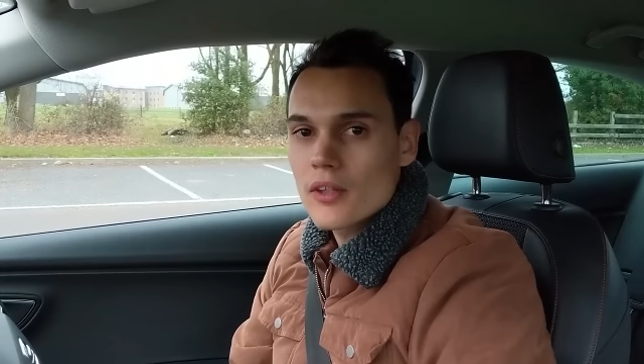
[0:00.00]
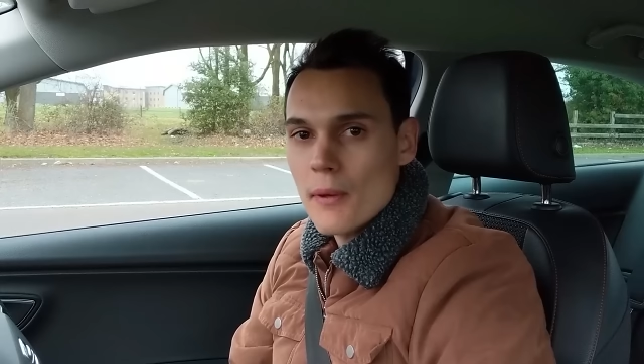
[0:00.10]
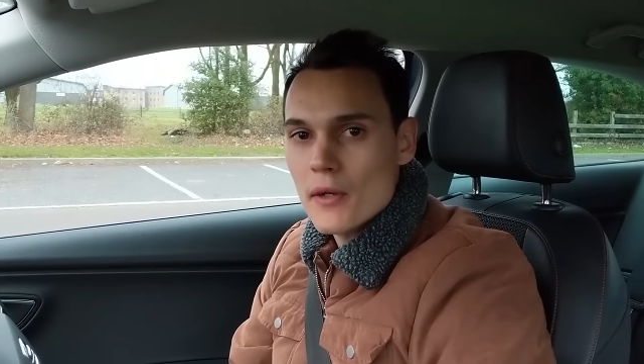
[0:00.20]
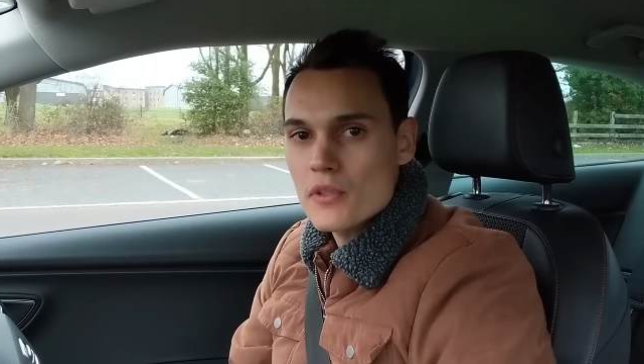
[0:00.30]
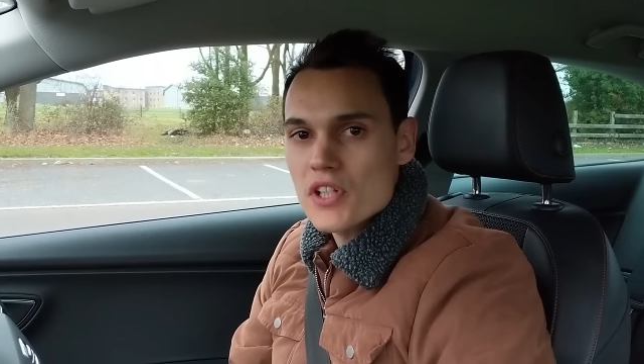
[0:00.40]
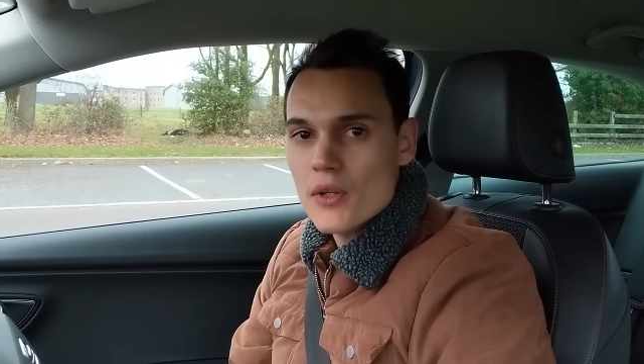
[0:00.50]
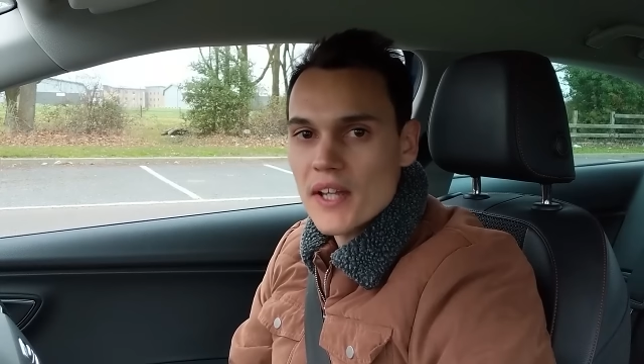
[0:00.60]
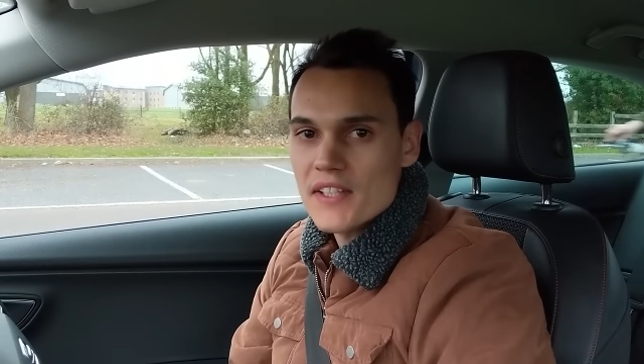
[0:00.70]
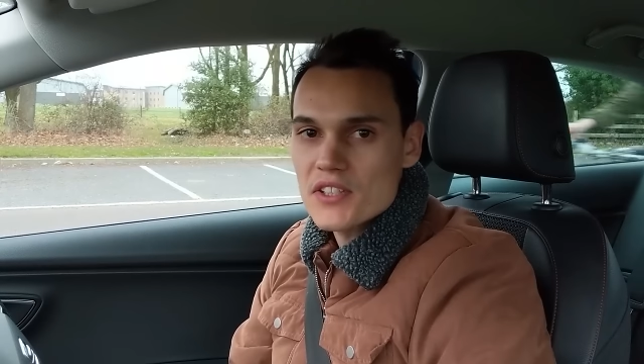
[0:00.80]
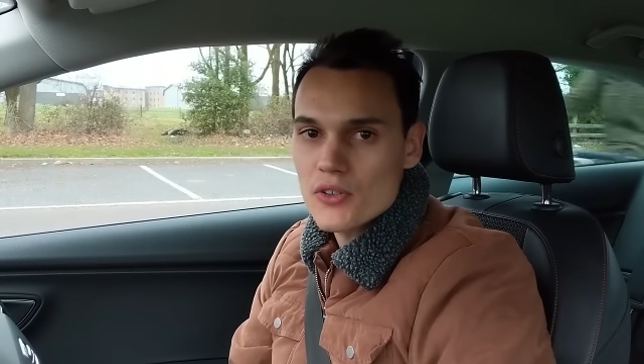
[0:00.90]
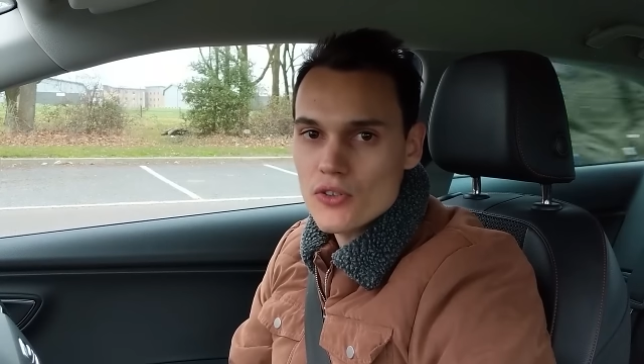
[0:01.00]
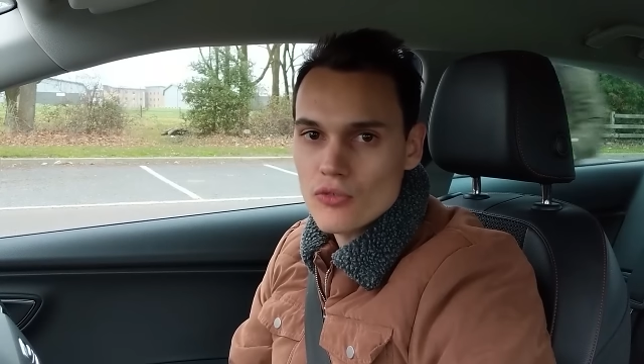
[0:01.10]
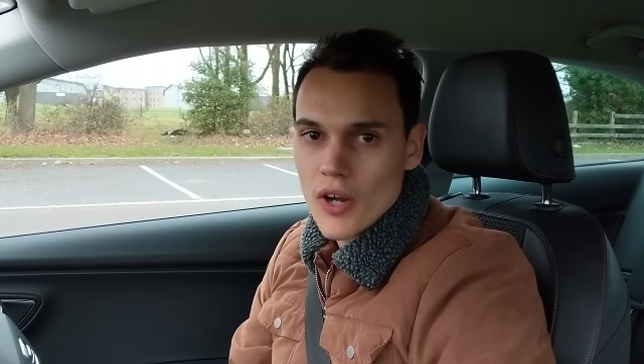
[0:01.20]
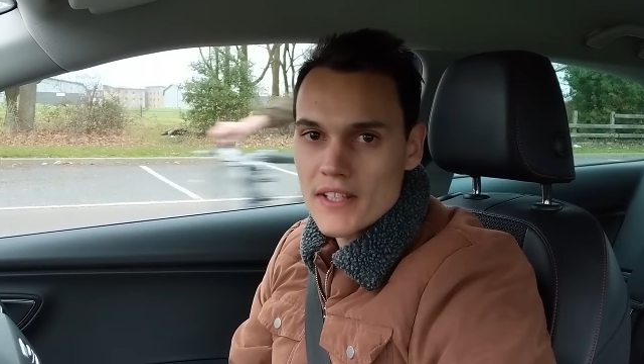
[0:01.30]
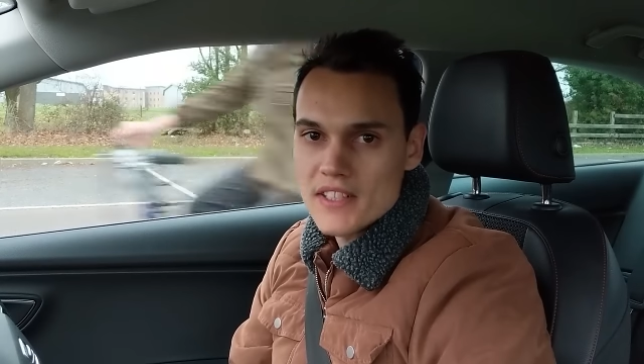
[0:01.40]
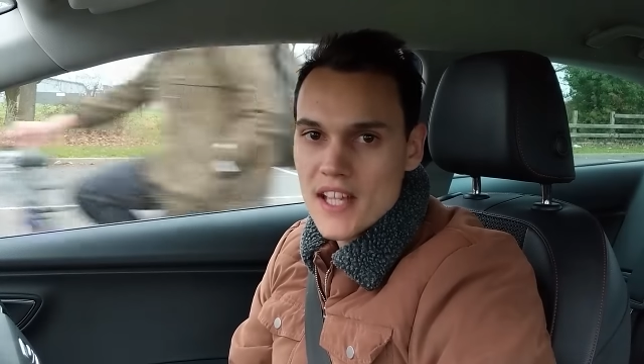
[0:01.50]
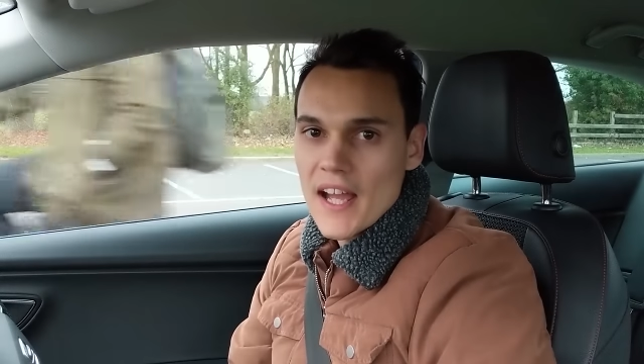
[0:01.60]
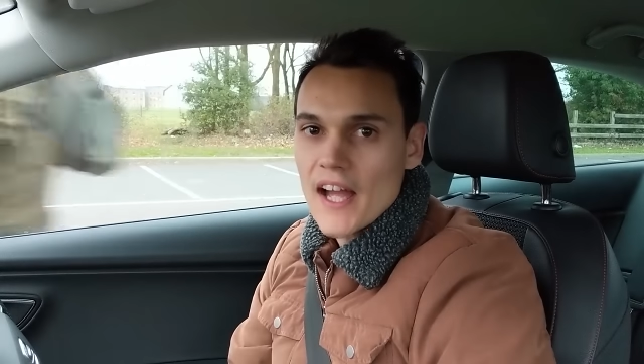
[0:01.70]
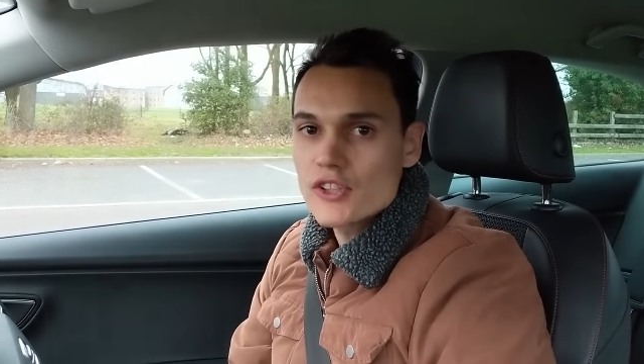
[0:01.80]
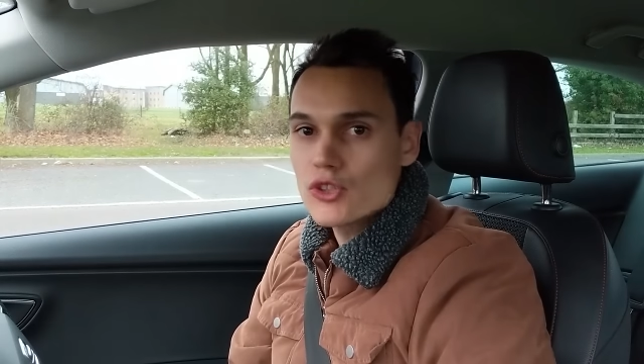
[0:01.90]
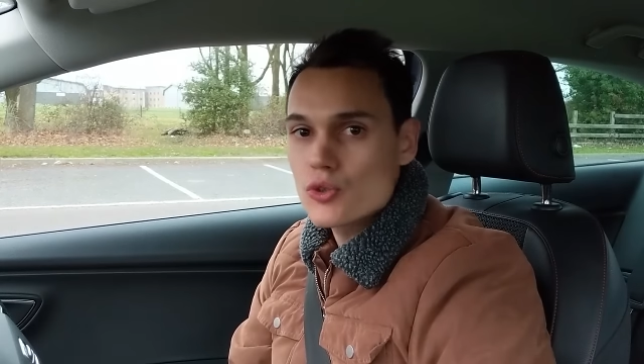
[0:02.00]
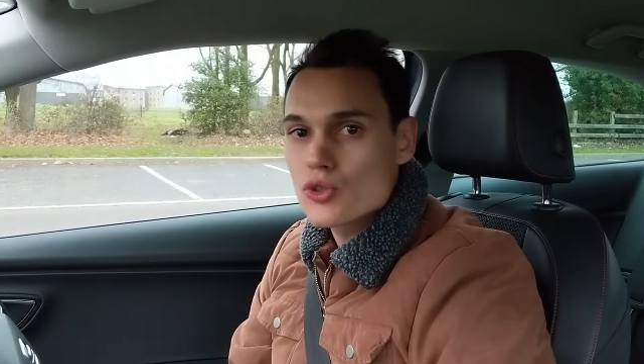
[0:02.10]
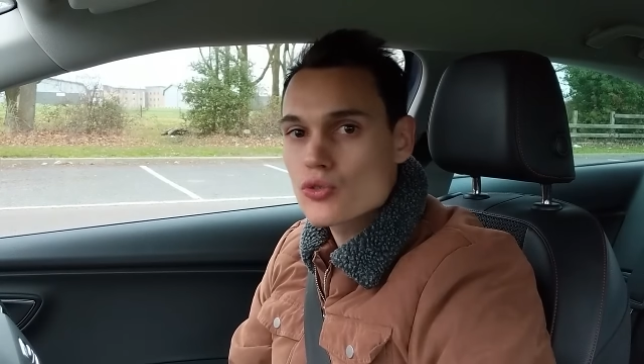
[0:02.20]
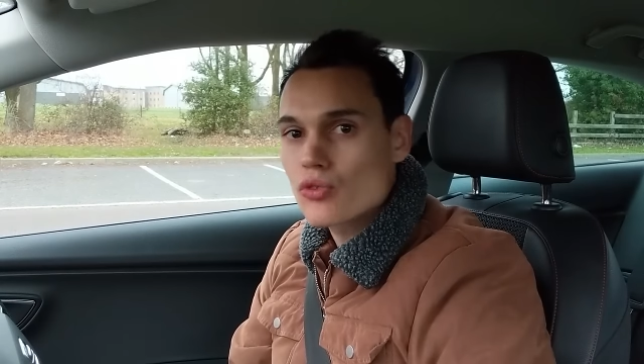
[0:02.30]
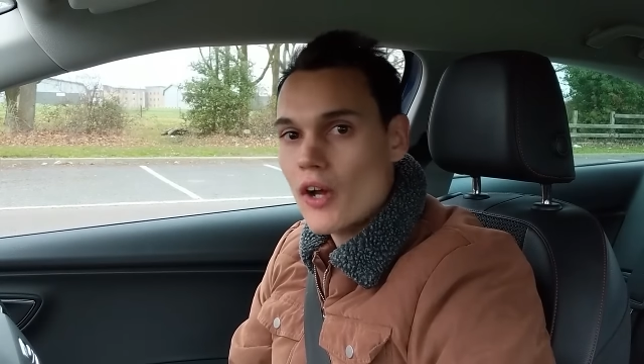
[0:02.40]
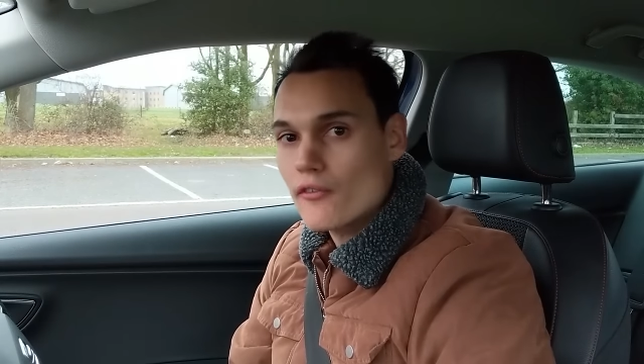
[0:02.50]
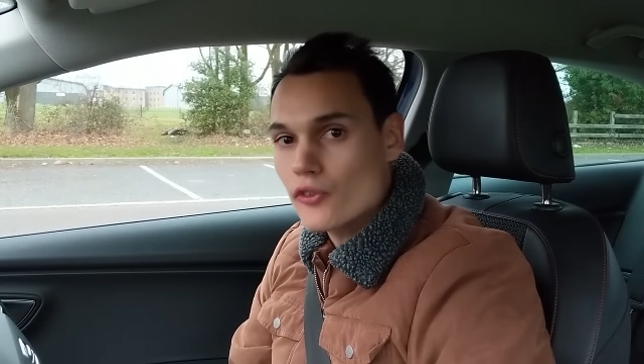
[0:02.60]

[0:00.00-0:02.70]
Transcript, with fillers: The pedal is located on the right and you use your right